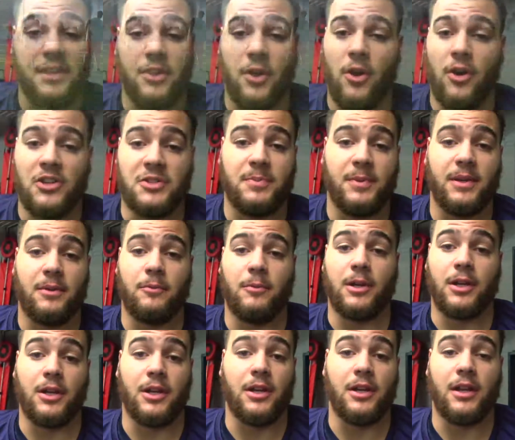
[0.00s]
think the whole spring
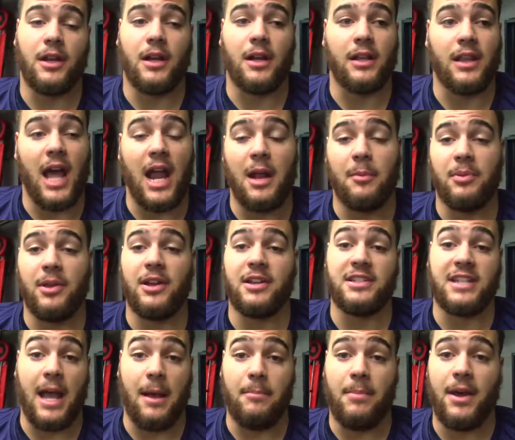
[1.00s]
went good. Uh, a lot of
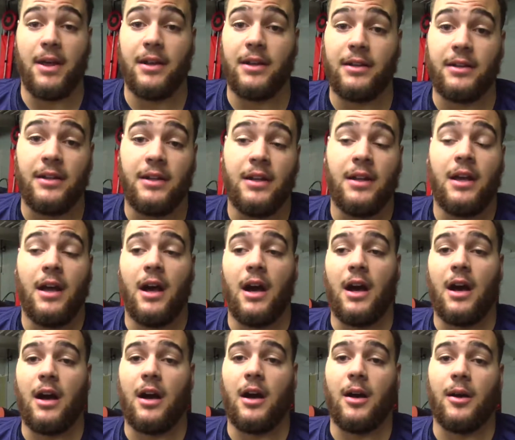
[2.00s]
players got better.
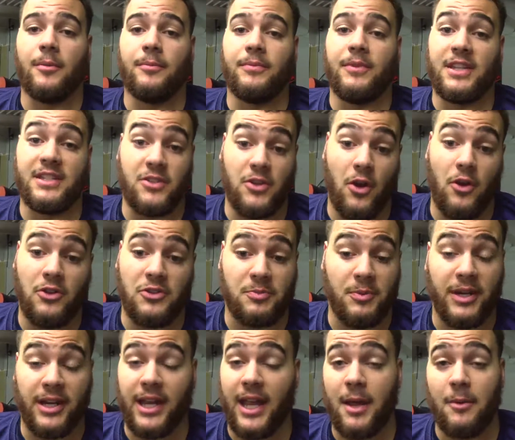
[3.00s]
Um, this whole
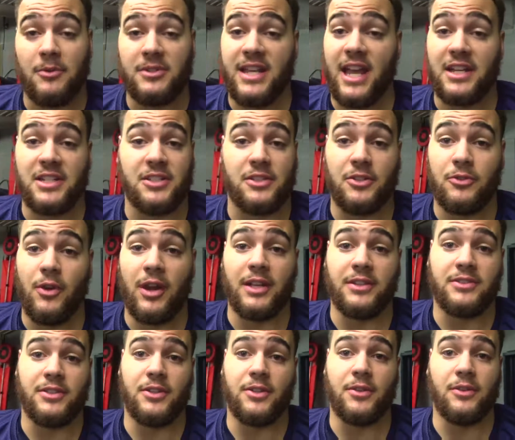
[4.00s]
spring game was actually great
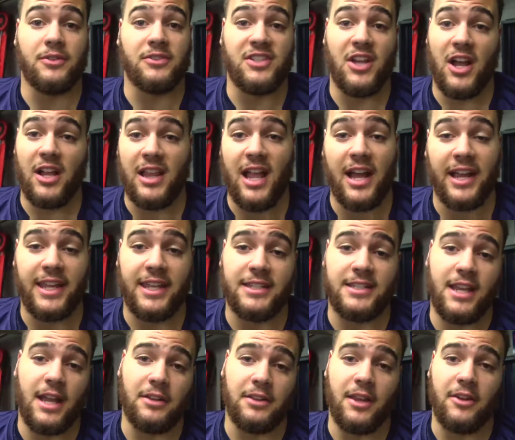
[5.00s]
too. Saw a lot of kids
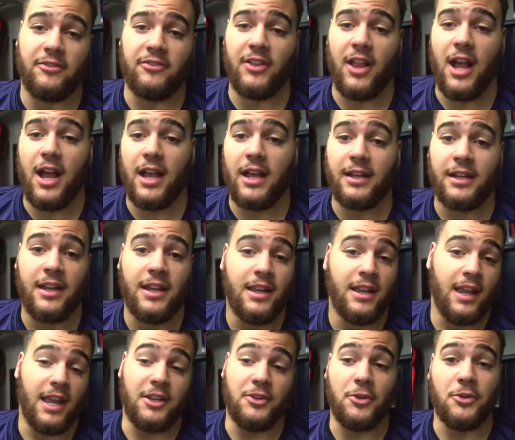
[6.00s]
out there flying
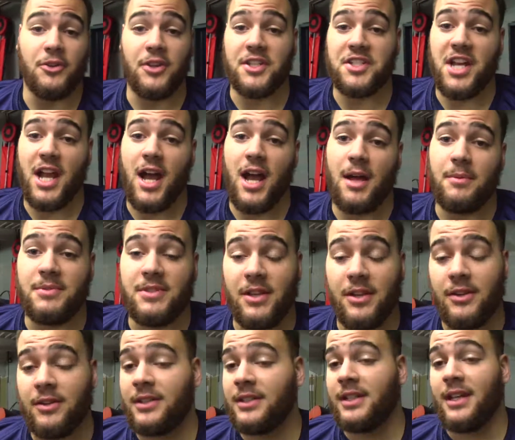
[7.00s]
and doing the job,
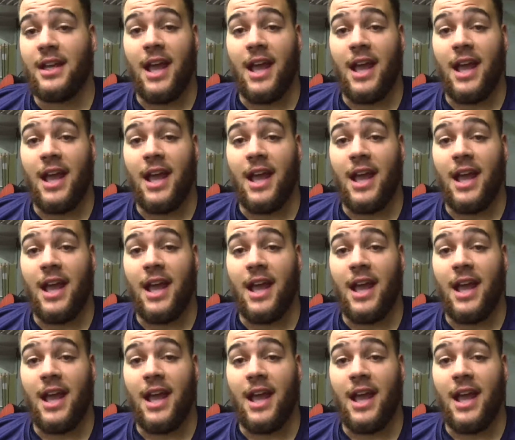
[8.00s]
so